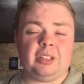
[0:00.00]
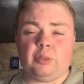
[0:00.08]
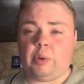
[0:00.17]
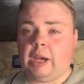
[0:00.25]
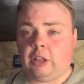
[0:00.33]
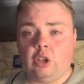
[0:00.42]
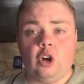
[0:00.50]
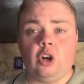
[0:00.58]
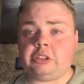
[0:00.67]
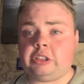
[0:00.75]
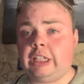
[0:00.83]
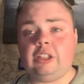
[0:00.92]
The way it
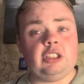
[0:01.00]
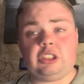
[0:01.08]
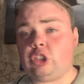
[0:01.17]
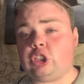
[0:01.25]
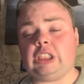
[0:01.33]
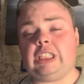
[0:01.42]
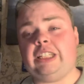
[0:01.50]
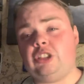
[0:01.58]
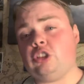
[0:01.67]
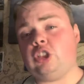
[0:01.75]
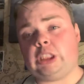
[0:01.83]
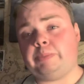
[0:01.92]
looks, it just, it
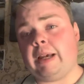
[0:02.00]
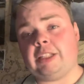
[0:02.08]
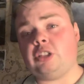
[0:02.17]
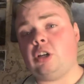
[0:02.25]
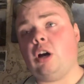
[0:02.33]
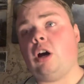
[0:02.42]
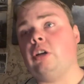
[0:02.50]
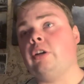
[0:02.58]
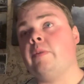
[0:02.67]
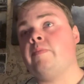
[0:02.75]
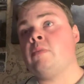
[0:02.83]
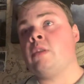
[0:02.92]
just looks better on